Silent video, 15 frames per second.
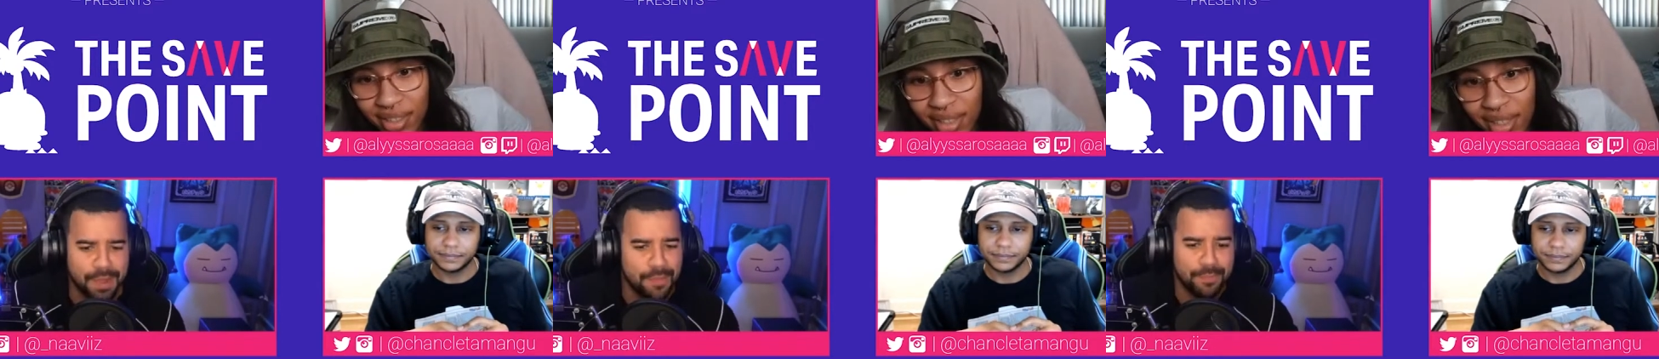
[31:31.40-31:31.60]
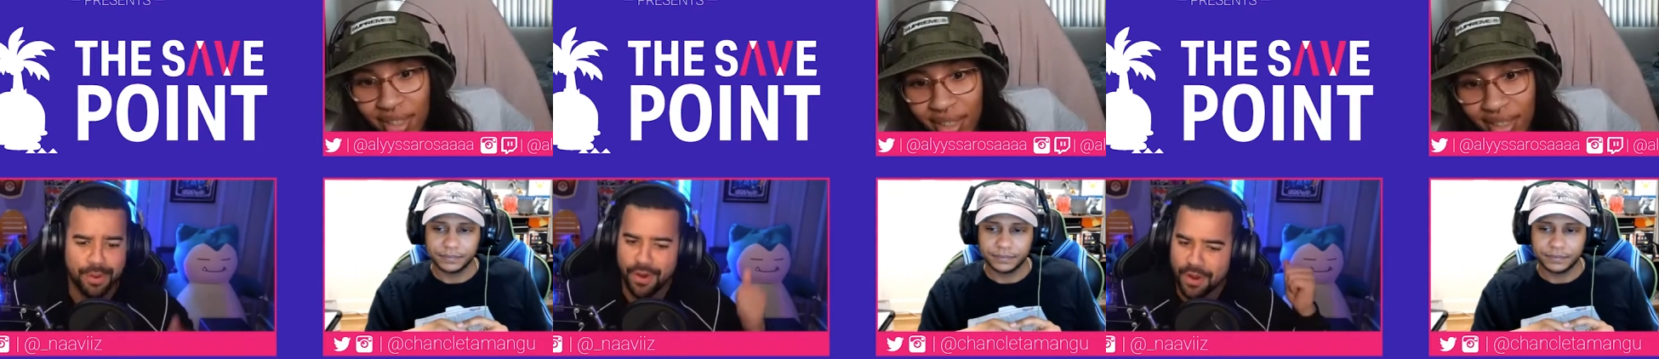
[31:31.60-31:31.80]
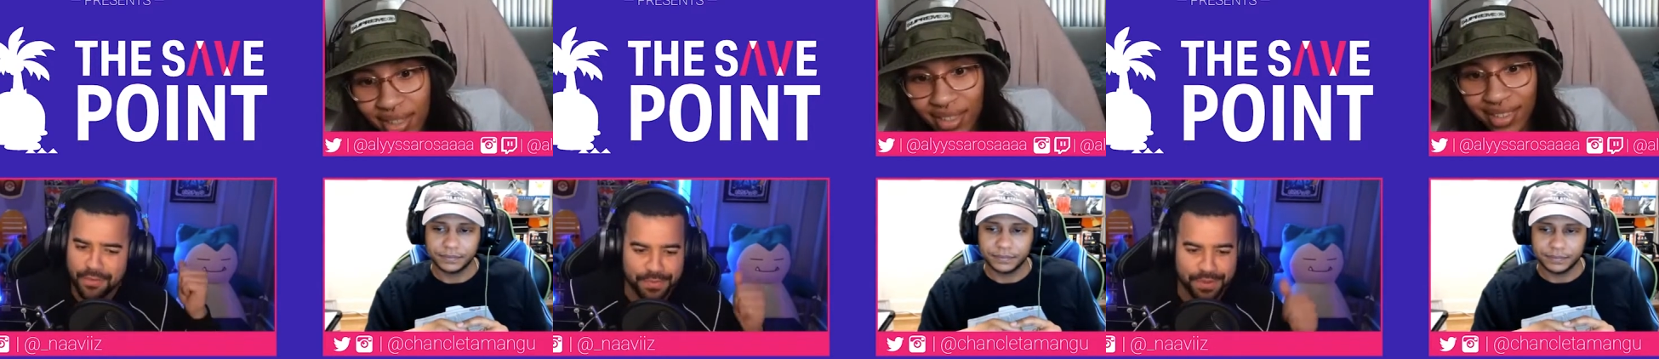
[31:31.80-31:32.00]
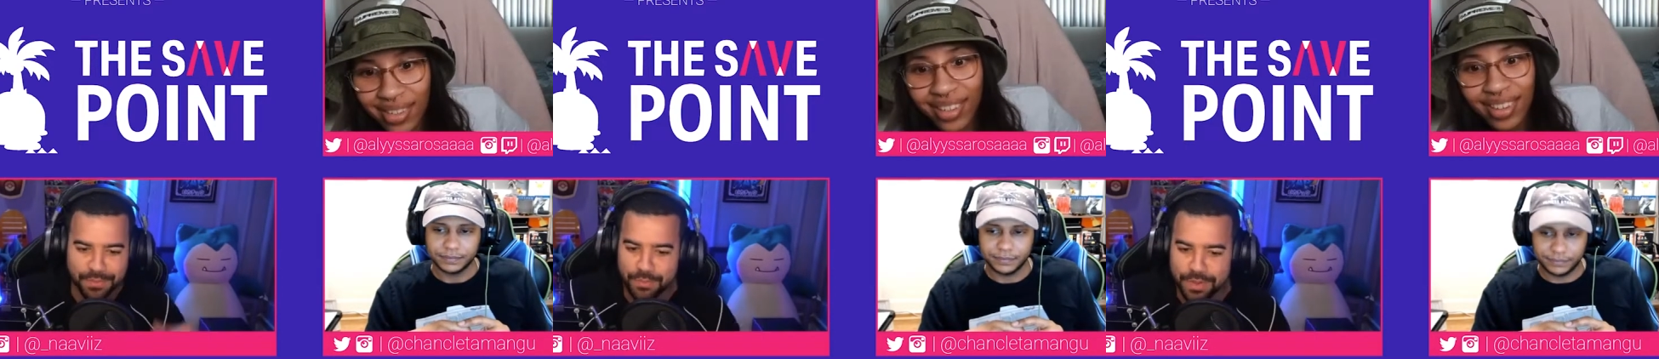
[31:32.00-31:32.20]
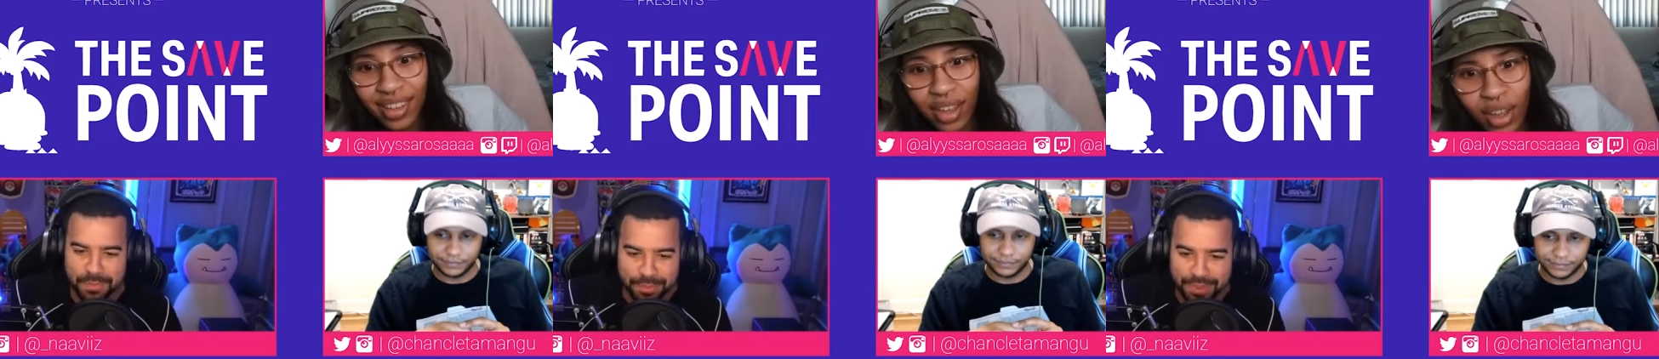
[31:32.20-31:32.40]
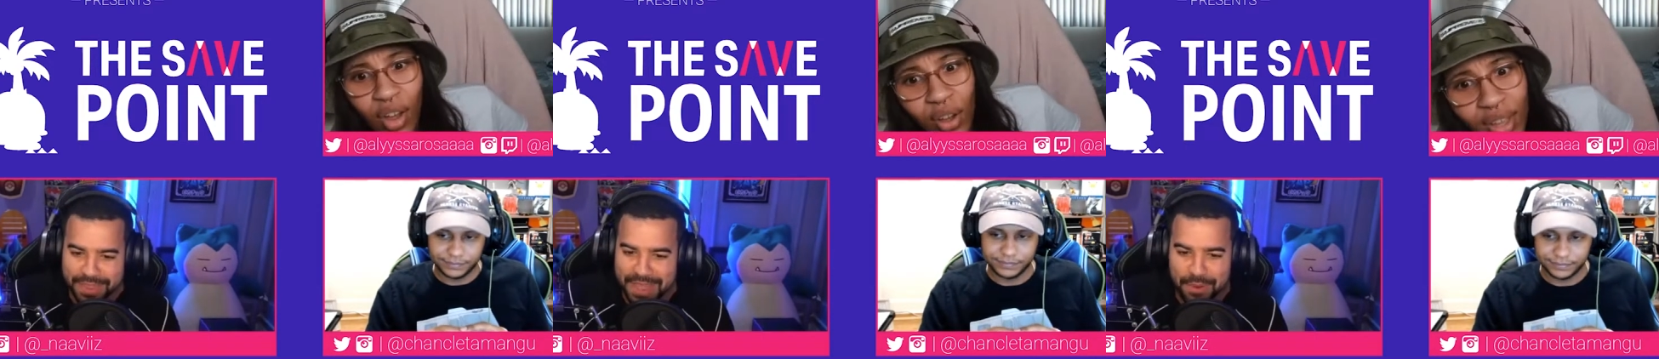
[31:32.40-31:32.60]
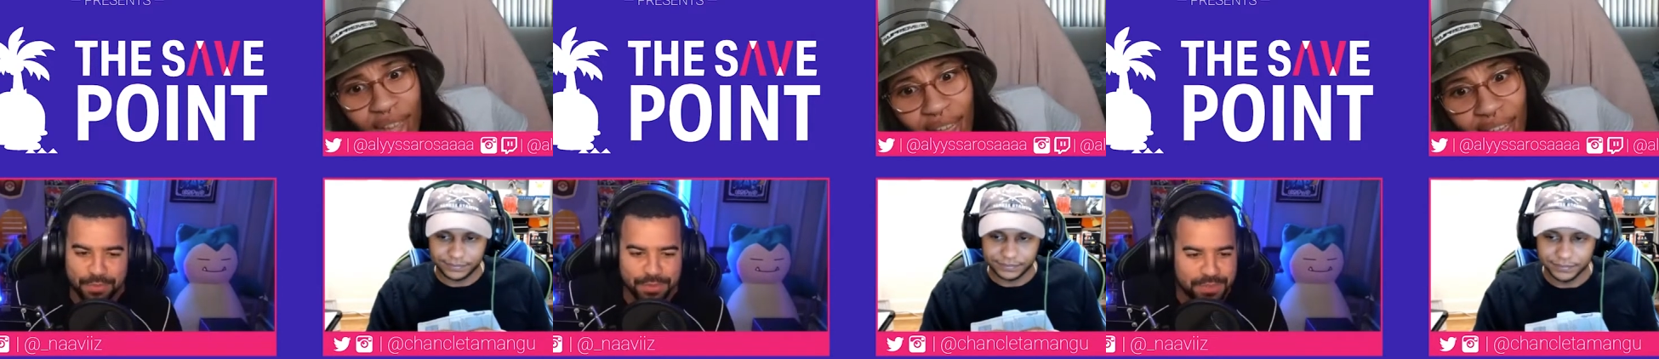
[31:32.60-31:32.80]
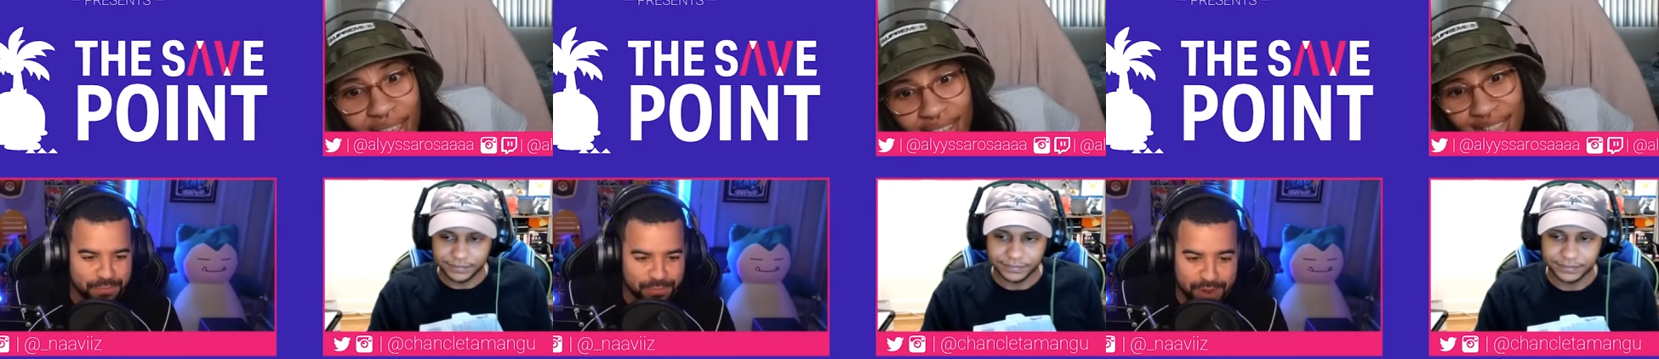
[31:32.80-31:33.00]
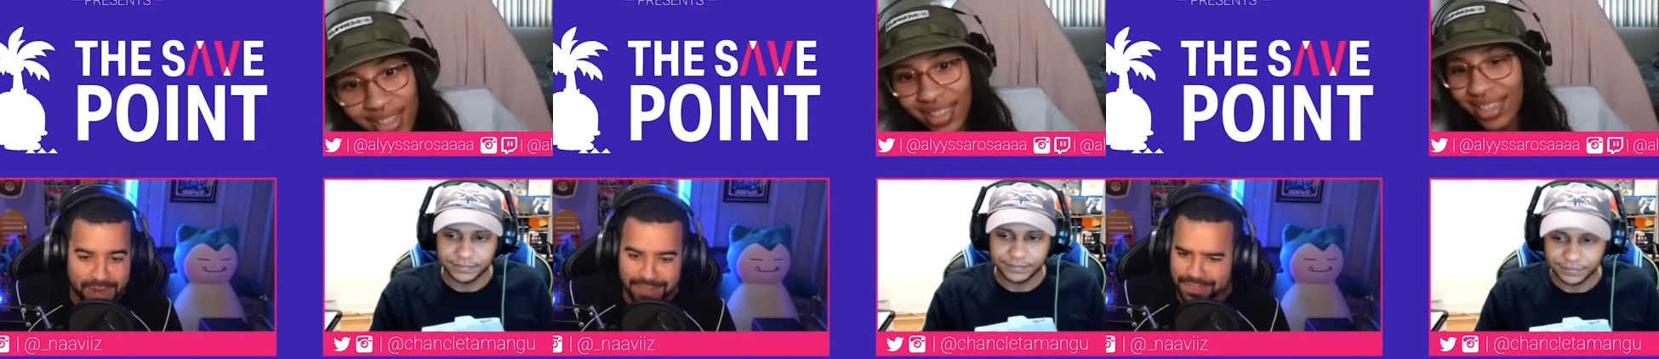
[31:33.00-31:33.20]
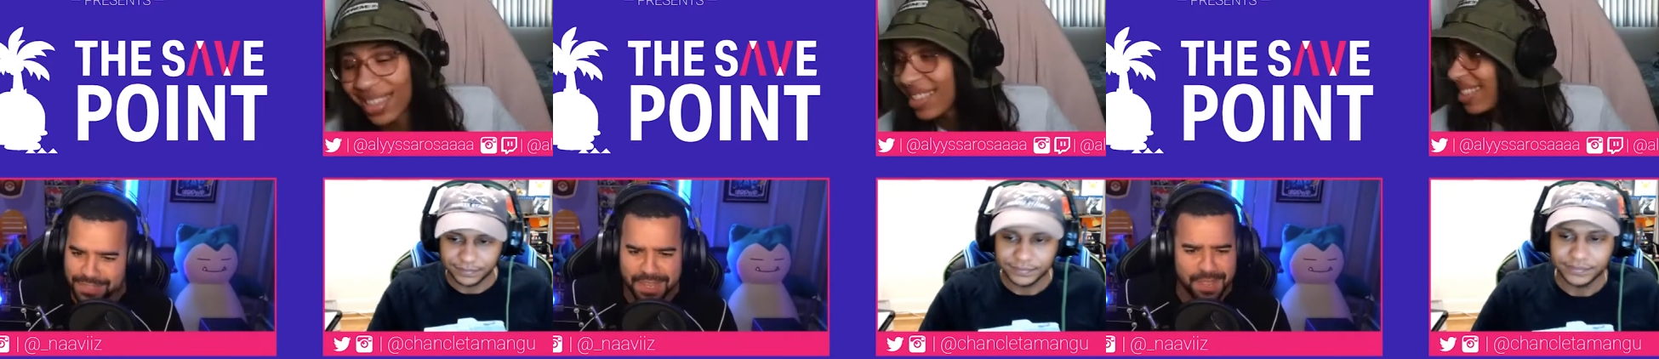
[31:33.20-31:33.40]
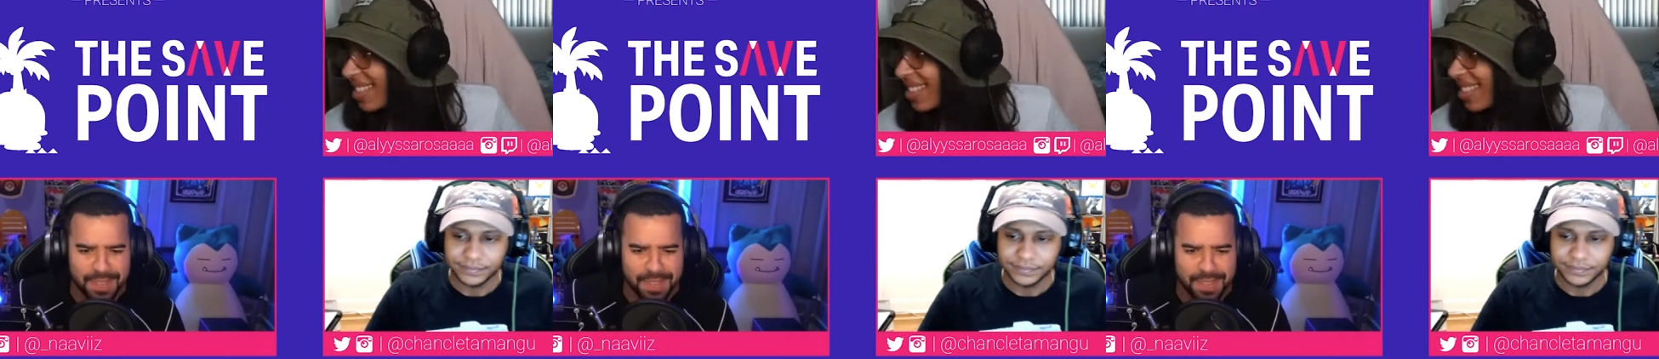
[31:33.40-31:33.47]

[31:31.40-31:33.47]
Speaker 1: perfect. We can play that oh, with yes. some friends.